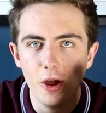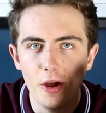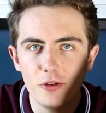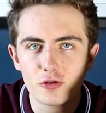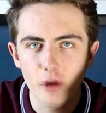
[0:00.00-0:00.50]

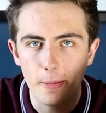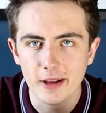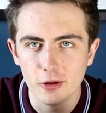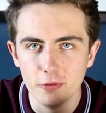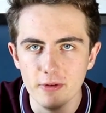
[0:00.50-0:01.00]

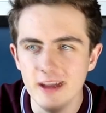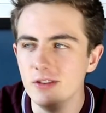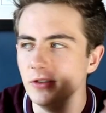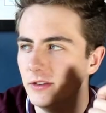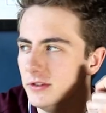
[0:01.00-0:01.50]
tropical
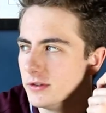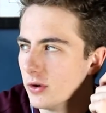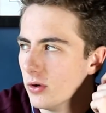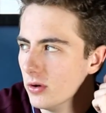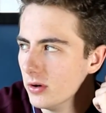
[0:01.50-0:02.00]
regions
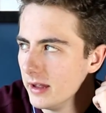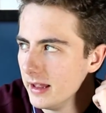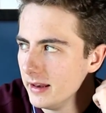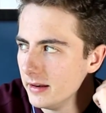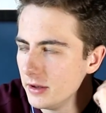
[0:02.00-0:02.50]
or
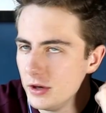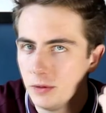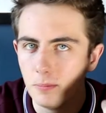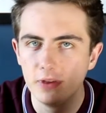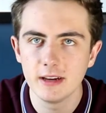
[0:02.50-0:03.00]
in
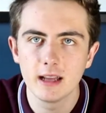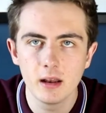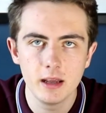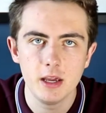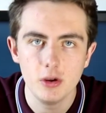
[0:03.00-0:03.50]

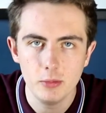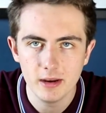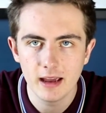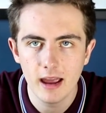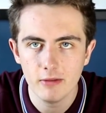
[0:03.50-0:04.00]
particularly humid
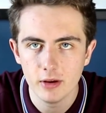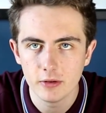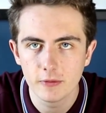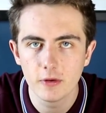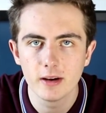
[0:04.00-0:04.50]
areas.
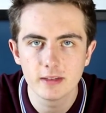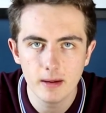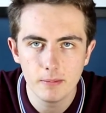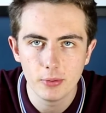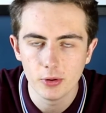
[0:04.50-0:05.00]
For
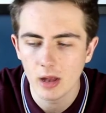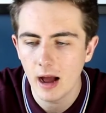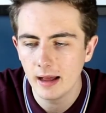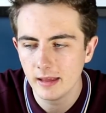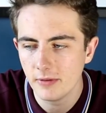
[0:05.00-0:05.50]
example,
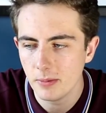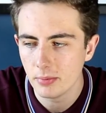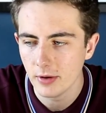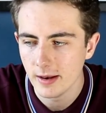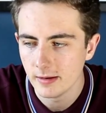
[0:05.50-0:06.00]
I live in
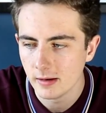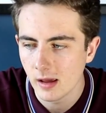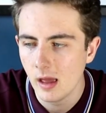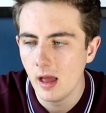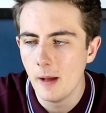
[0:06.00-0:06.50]
Britain.
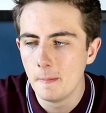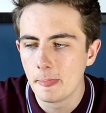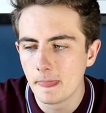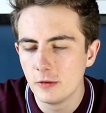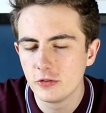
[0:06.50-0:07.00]

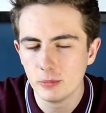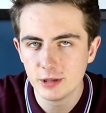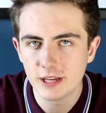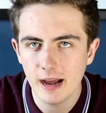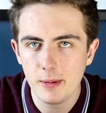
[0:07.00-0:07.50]

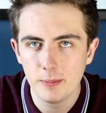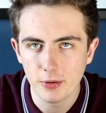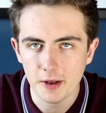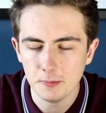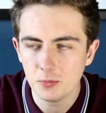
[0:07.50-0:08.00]
Summertime in
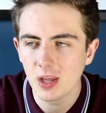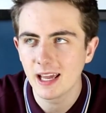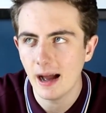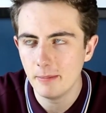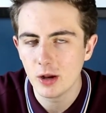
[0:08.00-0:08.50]
Britain
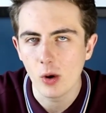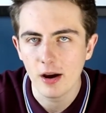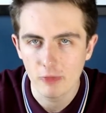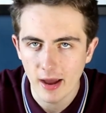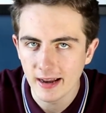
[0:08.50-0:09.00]
can be
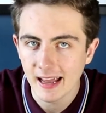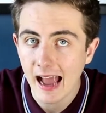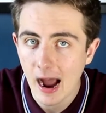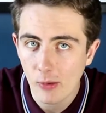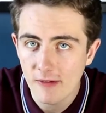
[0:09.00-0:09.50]
quite rainy.
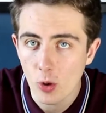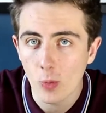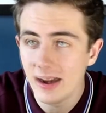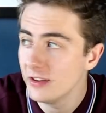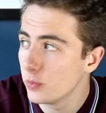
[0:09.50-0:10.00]
However,
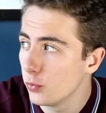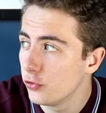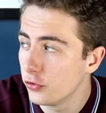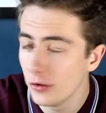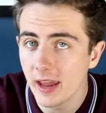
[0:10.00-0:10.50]
when it's
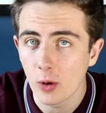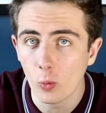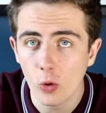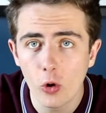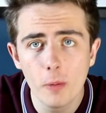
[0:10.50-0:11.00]
sunny and
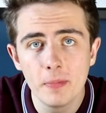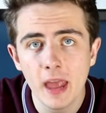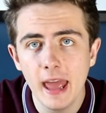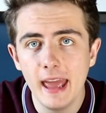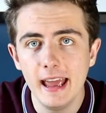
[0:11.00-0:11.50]
warm,
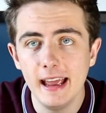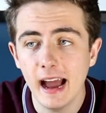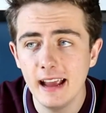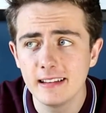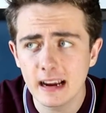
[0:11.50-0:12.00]
it
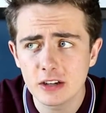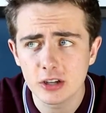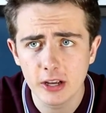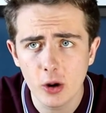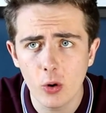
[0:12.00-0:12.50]
is
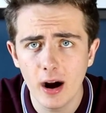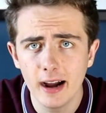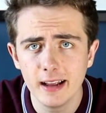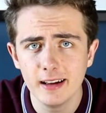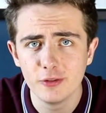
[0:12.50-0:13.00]
actually
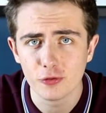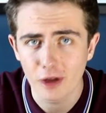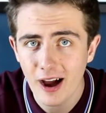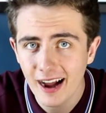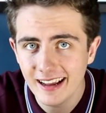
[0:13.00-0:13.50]
quite
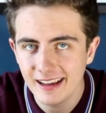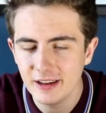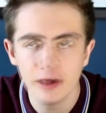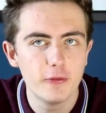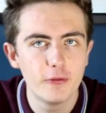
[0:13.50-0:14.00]
dry, you
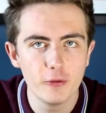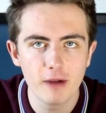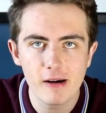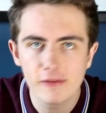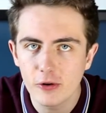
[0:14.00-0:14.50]
know,
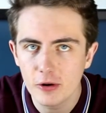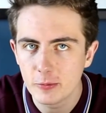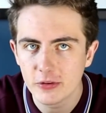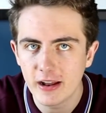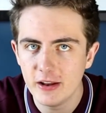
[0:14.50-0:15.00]
around
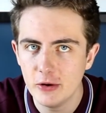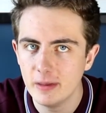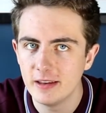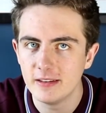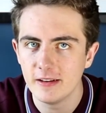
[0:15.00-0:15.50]
40%
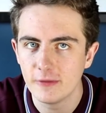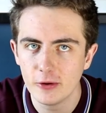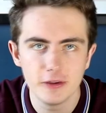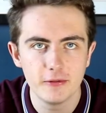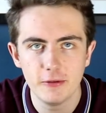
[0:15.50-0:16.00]
humidity,
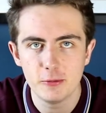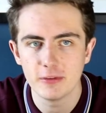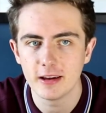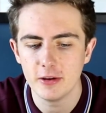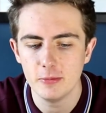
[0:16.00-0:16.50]
40 to
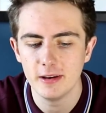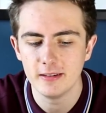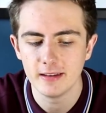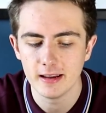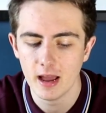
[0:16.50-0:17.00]
50%
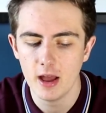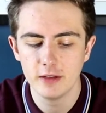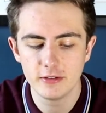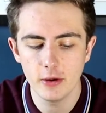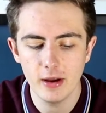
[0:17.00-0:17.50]
humidity.
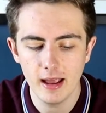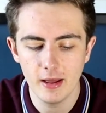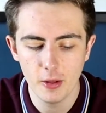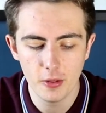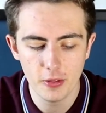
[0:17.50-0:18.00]
So
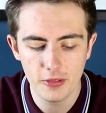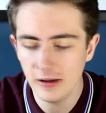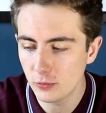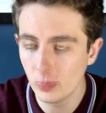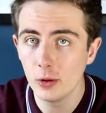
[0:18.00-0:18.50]

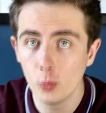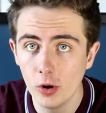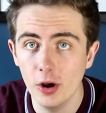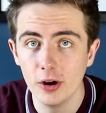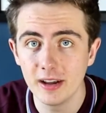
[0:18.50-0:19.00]
this will
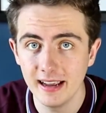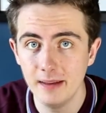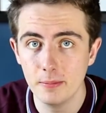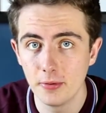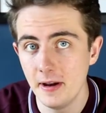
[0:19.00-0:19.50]
work
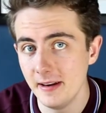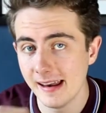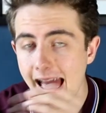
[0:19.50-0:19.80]
in Britain.